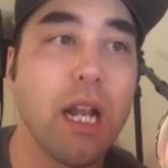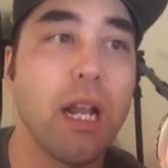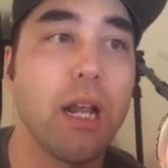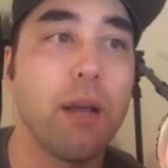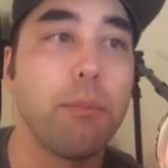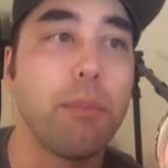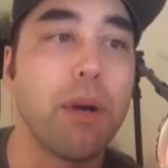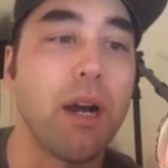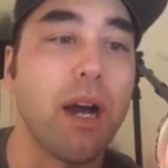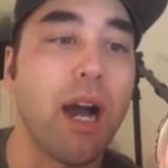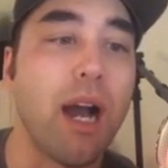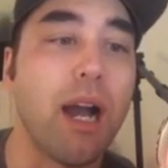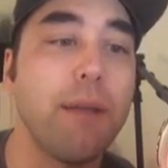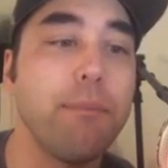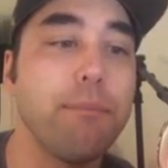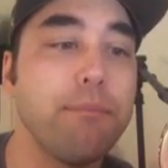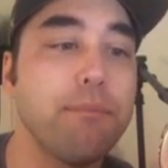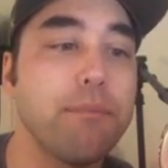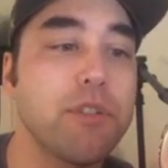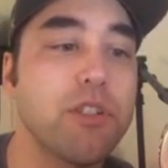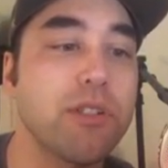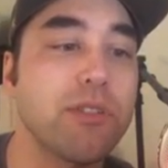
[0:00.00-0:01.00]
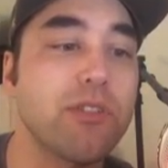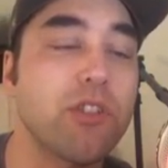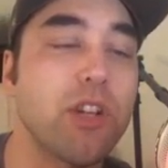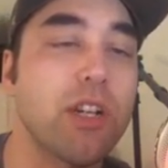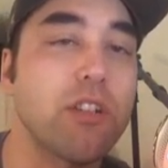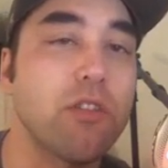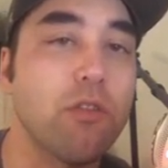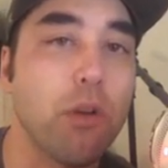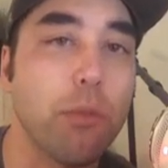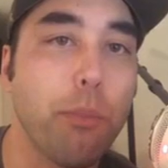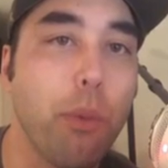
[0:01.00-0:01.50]
but I'm just
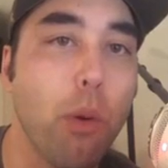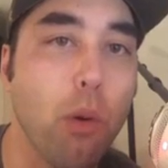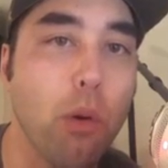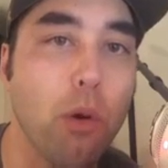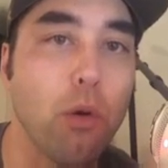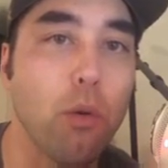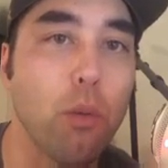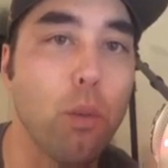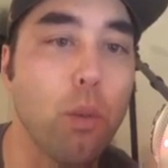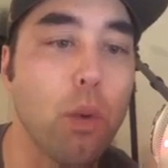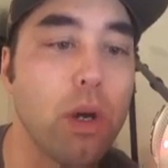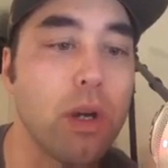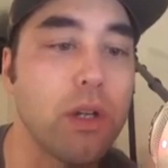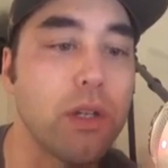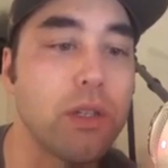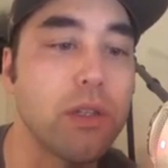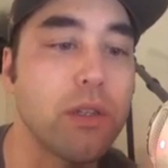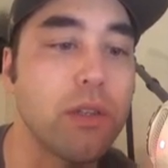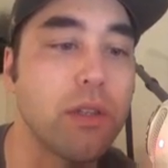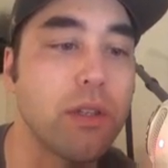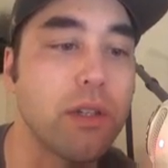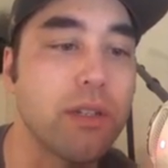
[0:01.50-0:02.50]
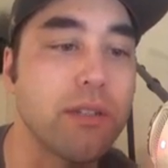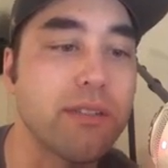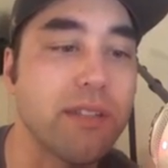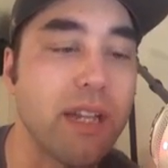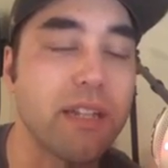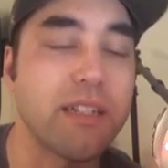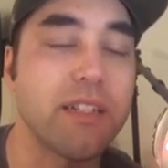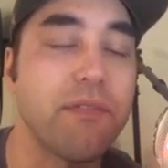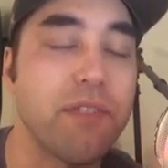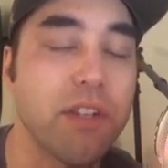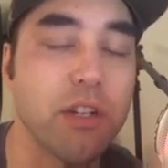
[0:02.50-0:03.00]
trying to report what the
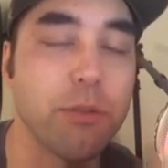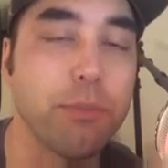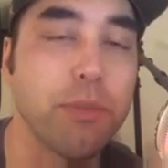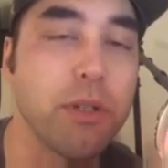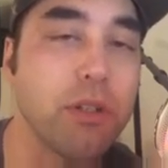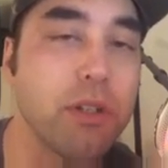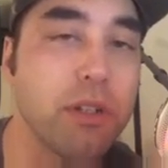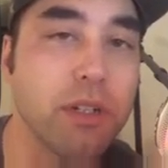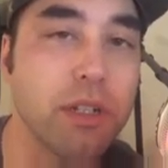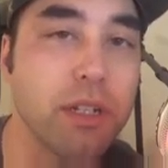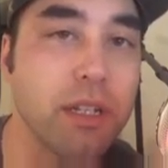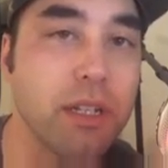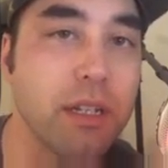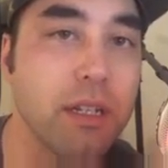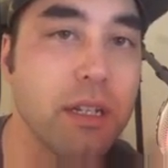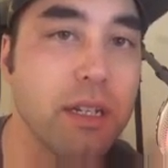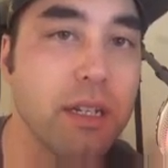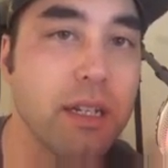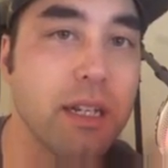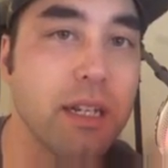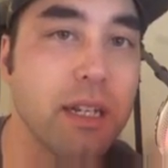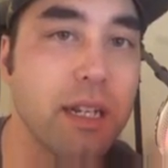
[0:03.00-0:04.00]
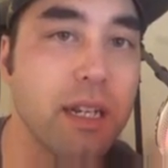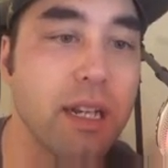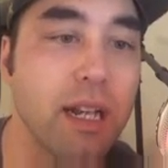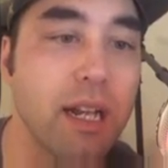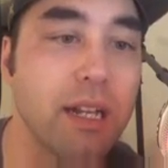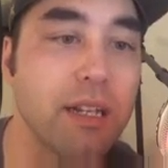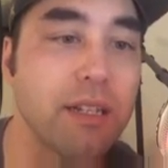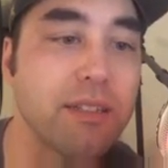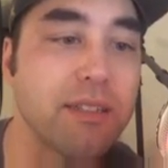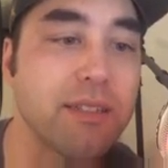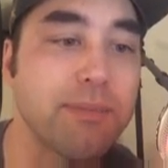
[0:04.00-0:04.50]
scientific community
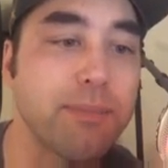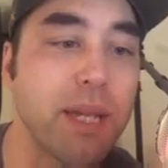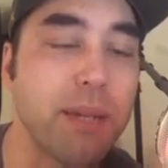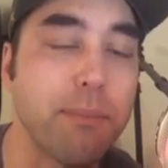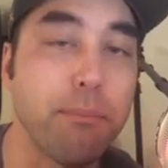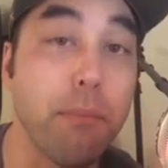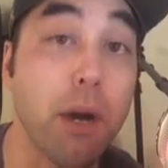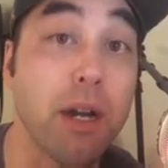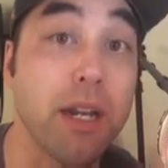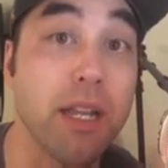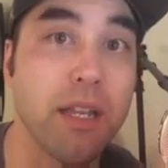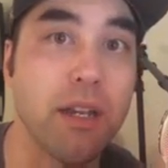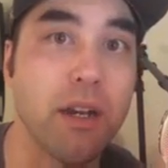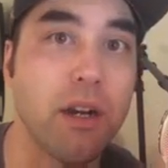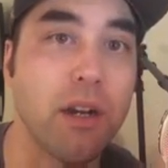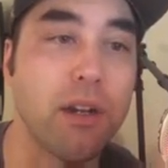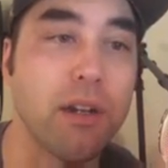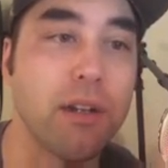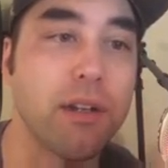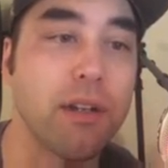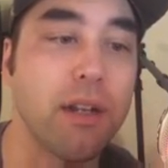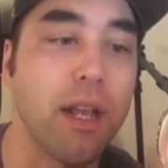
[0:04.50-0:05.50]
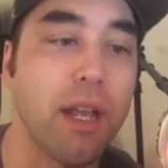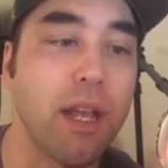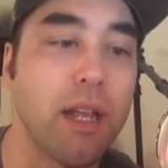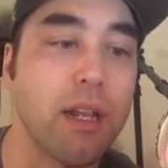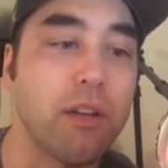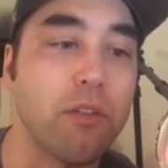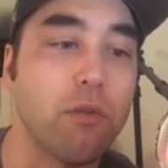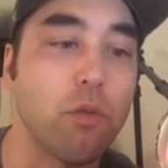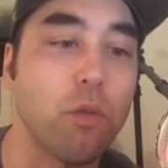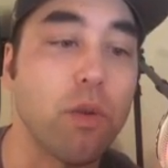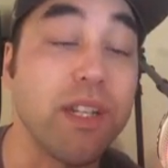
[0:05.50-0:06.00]
has spent money on
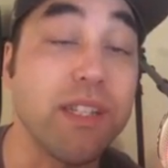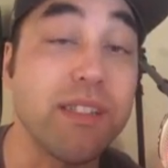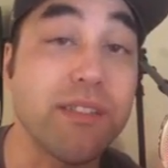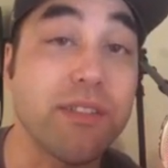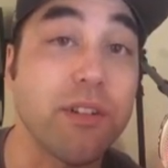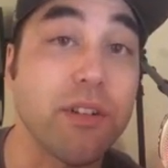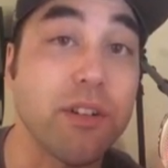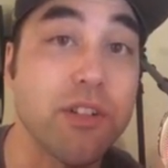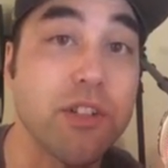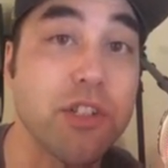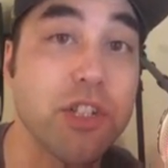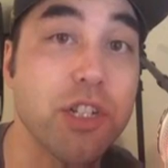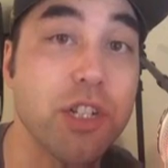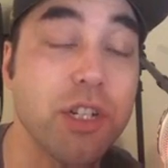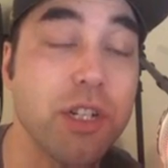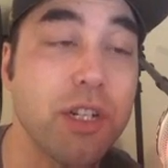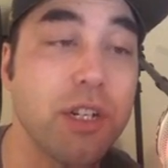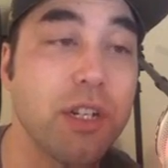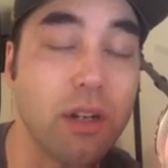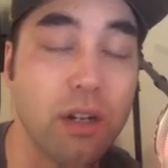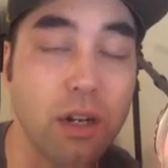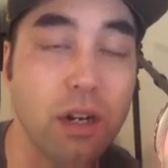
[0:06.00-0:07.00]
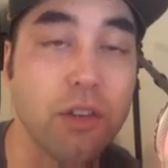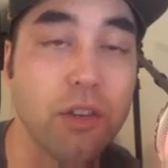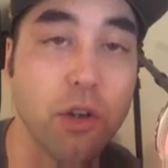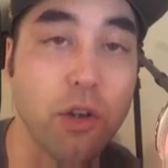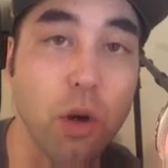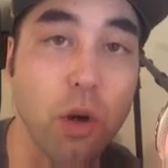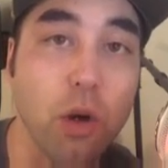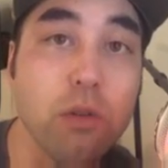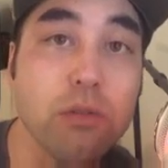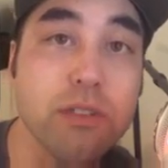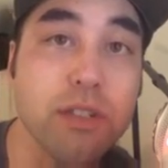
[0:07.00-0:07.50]
and researched on
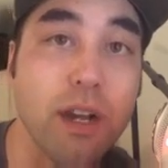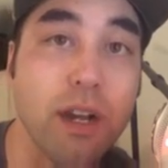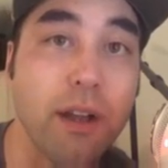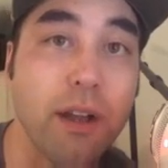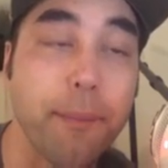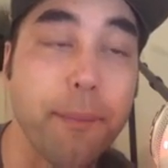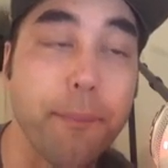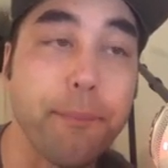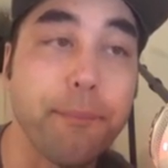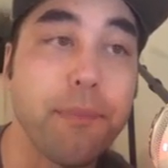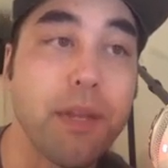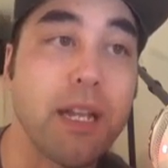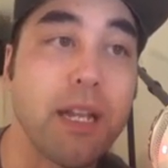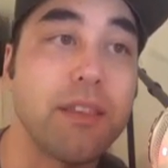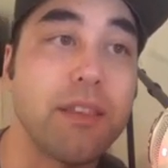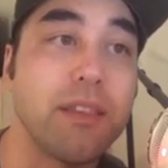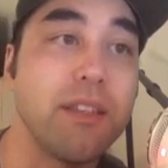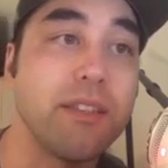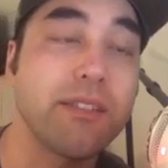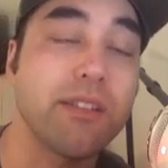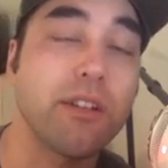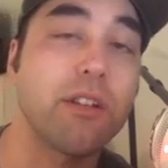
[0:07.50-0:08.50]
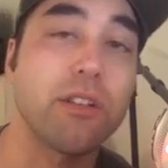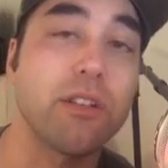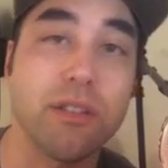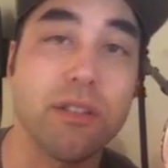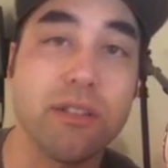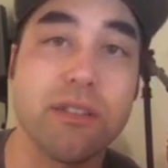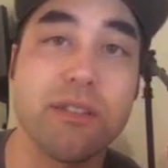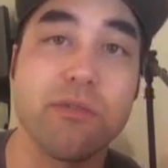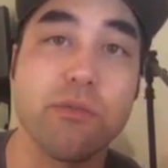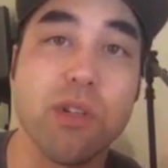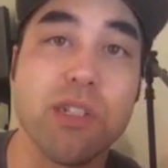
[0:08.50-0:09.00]
their own time and these are
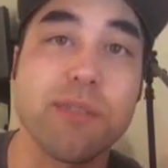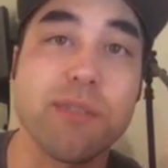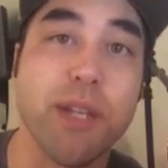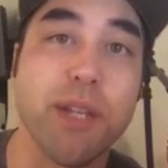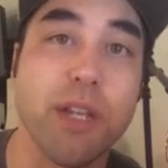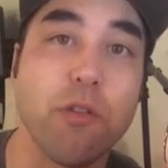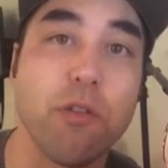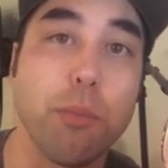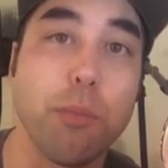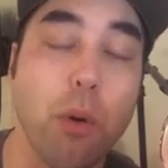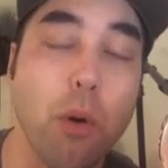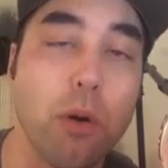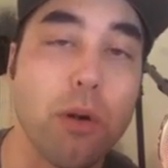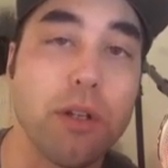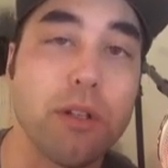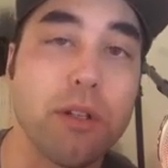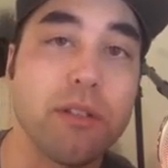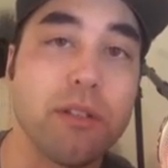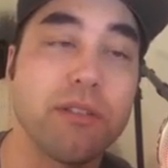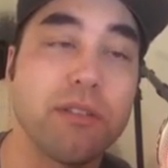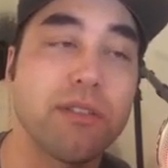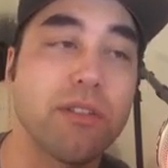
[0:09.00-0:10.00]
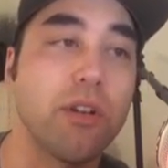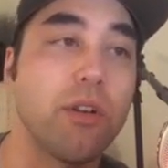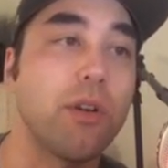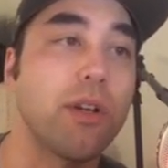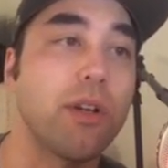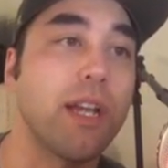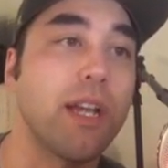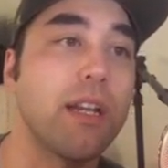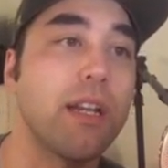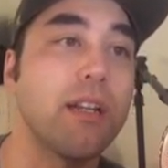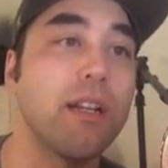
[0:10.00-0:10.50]
this is what's being reported. So
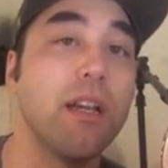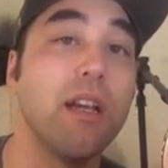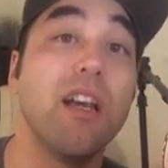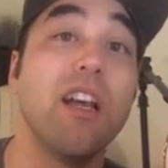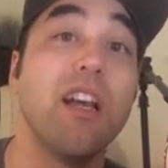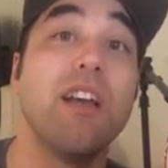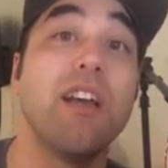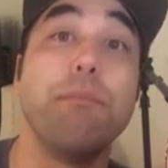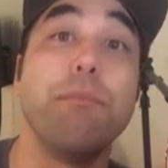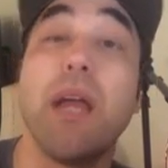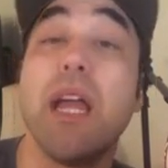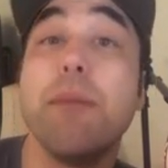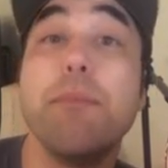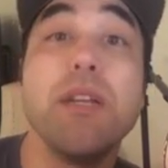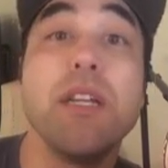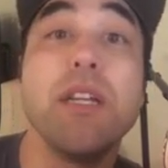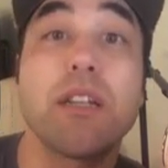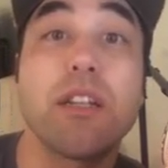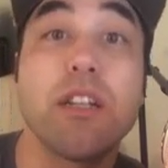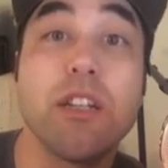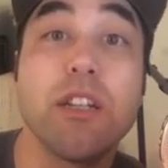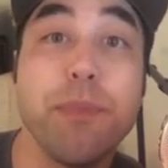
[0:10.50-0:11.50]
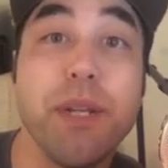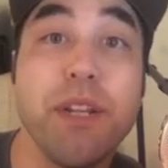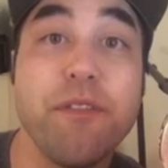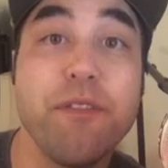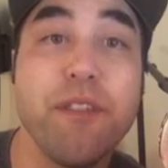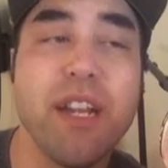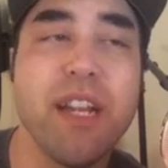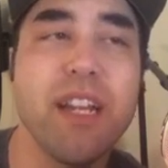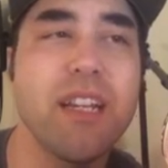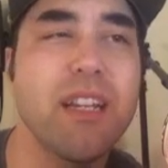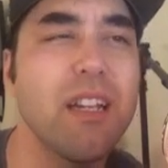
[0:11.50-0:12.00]
again, maybe it could be
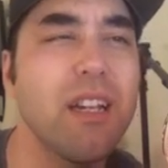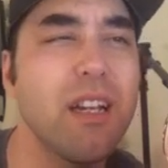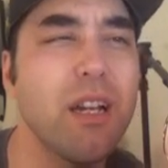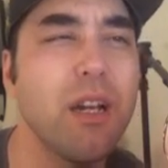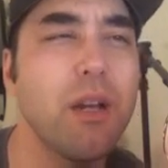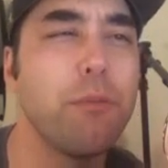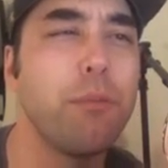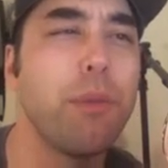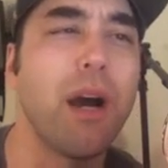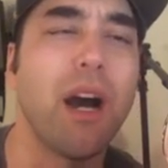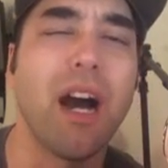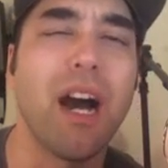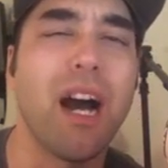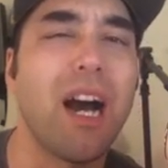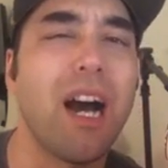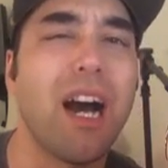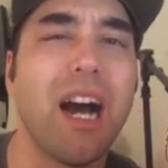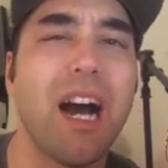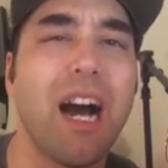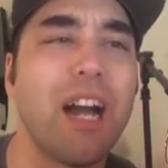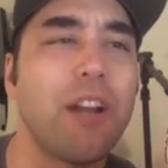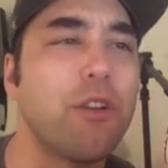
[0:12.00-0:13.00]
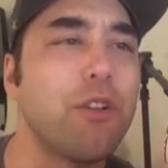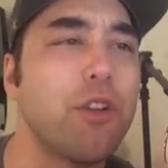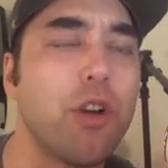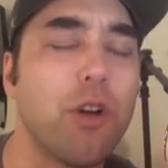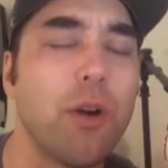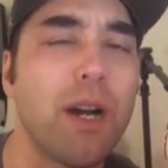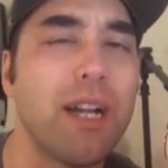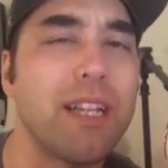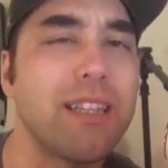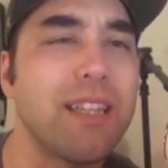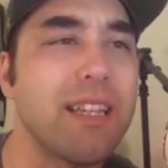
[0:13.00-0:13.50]
fake, but I don't
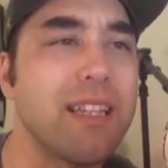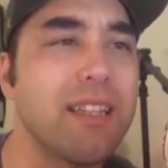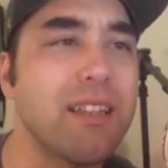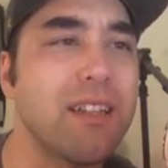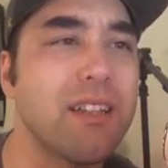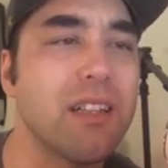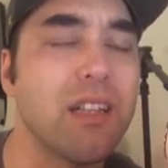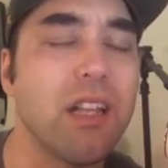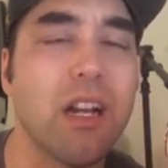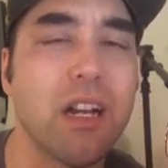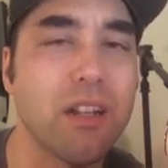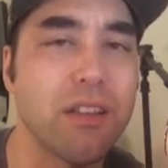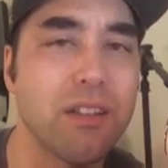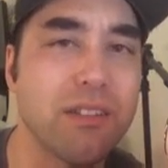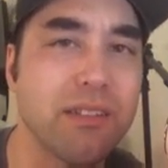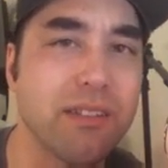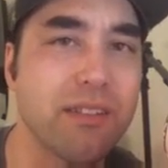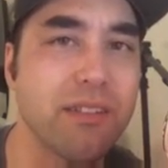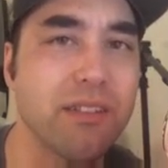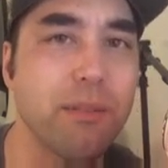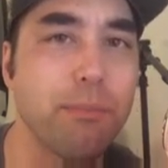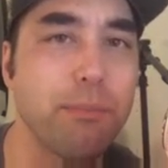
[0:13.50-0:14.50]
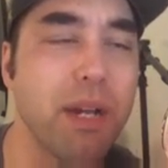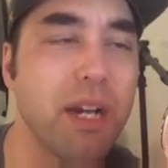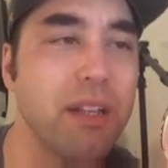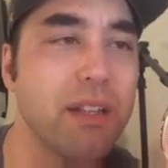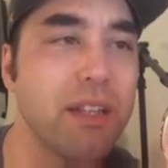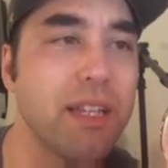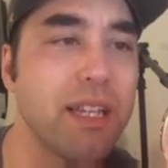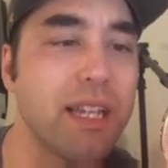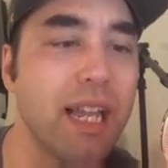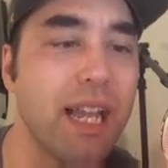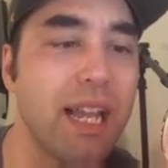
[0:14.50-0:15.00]
know. I think a lot of this is
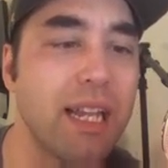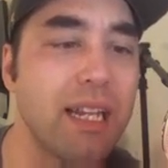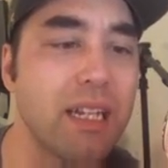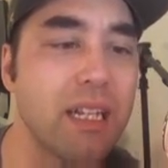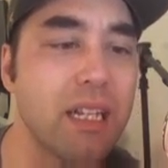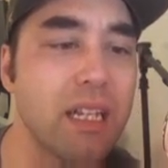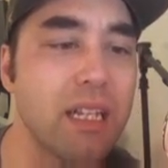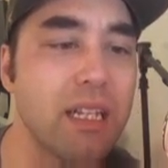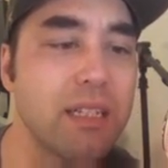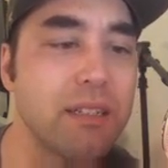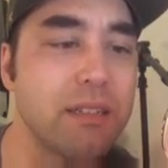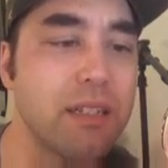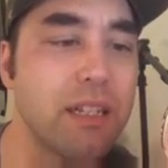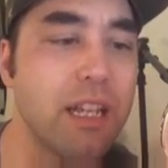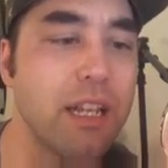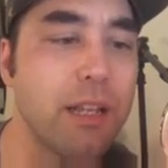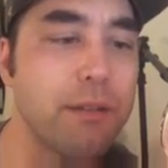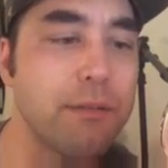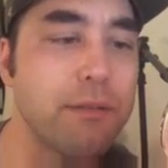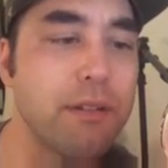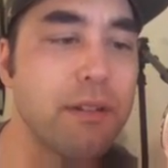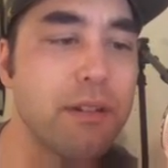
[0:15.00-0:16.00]
compelling and it it